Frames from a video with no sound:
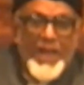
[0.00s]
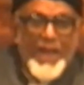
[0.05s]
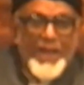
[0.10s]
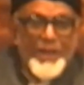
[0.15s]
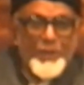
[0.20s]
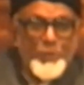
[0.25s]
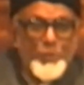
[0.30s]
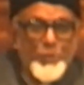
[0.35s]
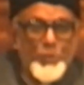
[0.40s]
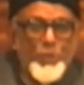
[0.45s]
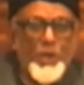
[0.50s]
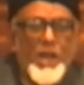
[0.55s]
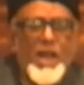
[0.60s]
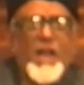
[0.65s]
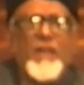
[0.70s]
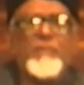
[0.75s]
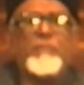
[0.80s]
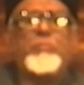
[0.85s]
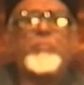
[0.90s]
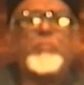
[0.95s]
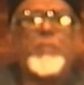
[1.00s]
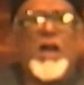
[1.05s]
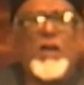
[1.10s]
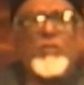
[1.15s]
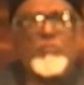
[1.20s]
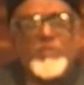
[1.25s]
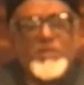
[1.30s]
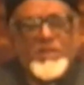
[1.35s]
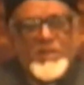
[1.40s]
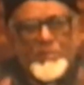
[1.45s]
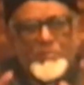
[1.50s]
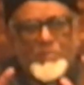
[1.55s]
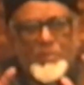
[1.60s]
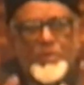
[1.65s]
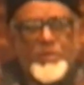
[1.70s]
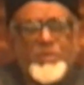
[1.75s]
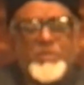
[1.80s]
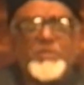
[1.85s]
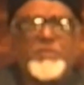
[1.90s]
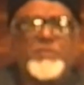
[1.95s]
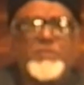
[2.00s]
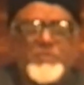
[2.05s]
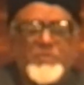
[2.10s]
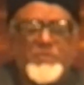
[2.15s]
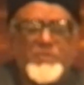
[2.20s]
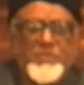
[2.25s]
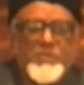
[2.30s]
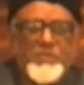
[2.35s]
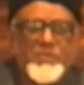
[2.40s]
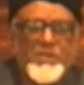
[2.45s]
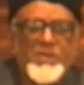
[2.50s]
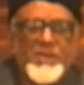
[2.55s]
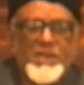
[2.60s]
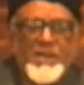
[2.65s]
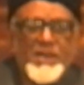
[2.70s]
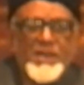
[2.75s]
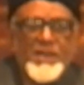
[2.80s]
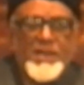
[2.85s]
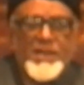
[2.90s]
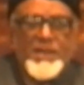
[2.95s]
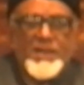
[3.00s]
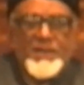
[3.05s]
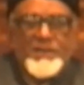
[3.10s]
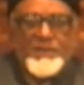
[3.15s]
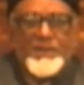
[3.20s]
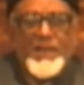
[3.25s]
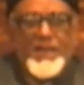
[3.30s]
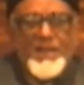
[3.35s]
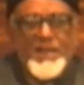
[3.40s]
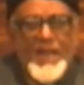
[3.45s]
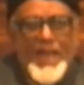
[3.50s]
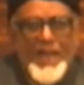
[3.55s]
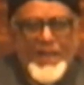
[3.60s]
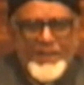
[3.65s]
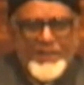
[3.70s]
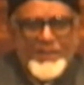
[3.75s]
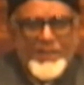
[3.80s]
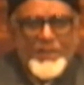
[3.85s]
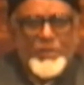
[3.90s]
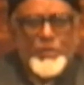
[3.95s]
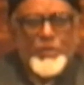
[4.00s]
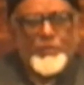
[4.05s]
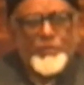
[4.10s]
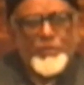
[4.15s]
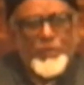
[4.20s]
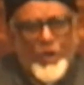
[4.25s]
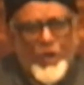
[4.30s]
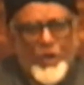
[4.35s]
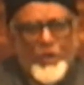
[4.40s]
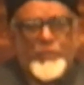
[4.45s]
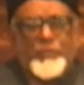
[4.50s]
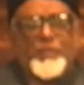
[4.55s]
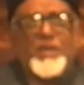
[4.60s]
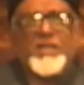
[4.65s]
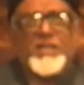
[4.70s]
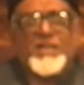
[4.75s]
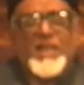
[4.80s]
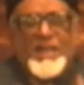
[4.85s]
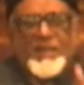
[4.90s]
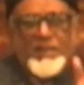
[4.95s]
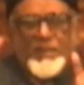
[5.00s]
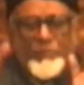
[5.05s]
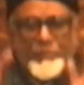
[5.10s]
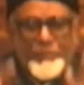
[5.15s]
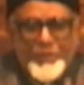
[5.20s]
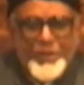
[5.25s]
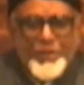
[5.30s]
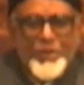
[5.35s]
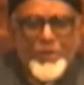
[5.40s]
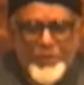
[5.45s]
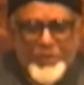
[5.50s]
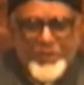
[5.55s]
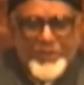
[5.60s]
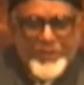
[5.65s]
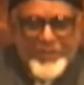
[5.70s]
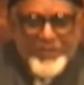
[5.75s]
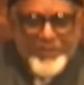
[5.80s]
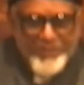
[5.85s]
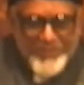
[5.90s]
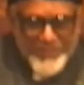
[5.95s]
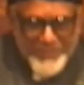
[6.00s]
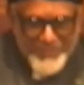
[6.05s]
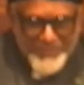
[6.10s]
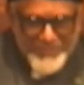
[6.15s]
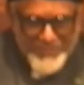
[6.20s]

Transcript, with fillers: And you have pounded upon the inheritance of the orphans and the widows